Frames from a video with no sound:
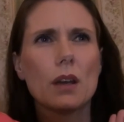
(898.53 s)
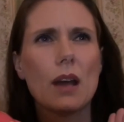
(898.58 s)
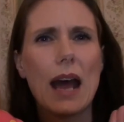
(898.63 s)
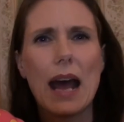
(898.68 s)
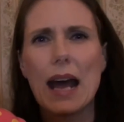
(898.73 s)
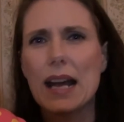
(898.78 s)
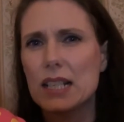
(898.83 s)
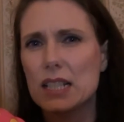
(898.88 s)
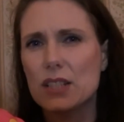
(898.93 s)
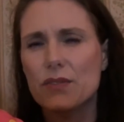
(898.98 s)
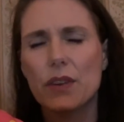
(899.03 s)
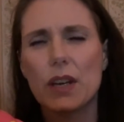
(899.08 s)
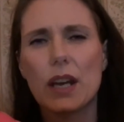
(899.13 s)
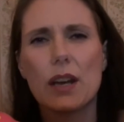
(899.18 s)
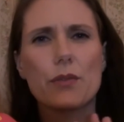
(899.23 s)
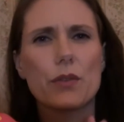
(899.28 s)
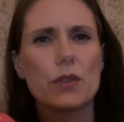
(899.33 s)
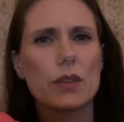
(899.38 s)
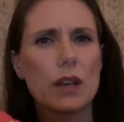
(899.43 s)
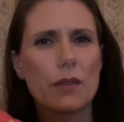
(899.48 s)
ask for
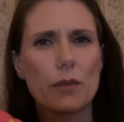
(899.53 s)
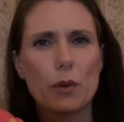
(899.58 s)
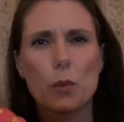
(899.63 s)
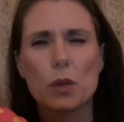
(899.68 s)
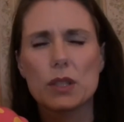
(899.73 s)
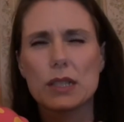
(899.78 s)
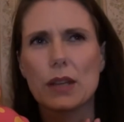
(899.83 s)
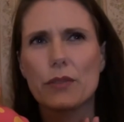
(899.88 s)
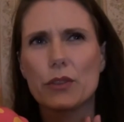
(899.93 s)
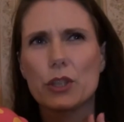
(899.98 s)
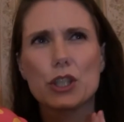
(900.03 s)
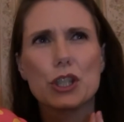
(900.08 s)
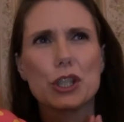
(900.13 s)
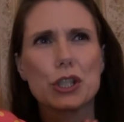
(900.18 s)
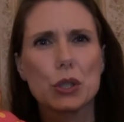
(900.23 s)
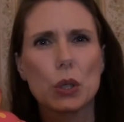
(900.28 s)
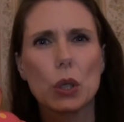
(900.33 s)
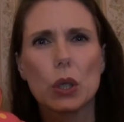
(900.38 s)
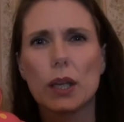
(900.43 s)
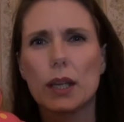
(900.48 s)
anything, never wants anything. She's
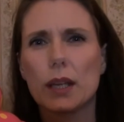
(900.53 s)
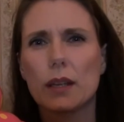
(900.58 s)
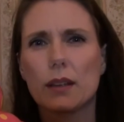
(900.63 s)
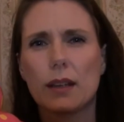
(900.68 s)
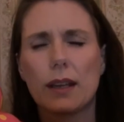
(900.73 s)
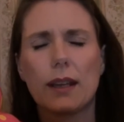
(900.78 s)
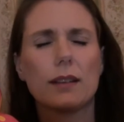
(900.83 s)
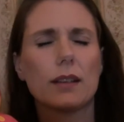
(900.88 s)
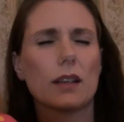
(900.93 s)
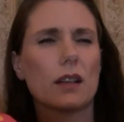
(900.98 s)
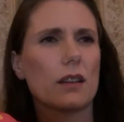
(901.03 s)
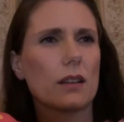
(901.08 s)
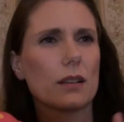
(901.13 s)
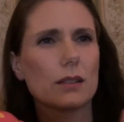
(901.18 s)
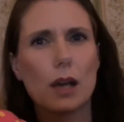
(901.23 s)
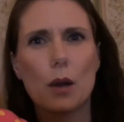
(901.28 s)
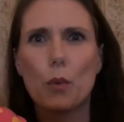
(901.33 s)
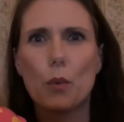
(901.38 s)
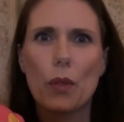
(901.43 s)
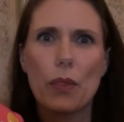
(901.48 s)
not like the kind of,
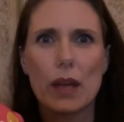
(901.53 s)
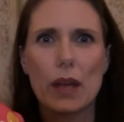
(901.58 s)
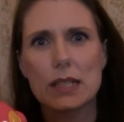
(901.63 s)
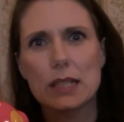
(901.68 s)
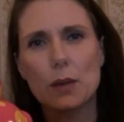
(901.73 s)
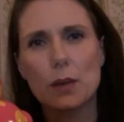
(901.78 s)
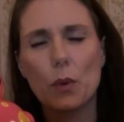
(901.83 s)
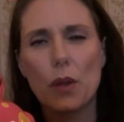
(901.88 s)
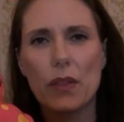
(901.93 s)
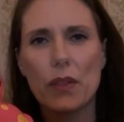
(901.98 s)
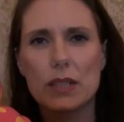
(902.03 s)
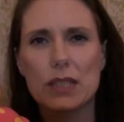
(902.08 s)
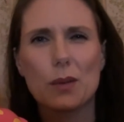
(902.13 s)
I want this and I want this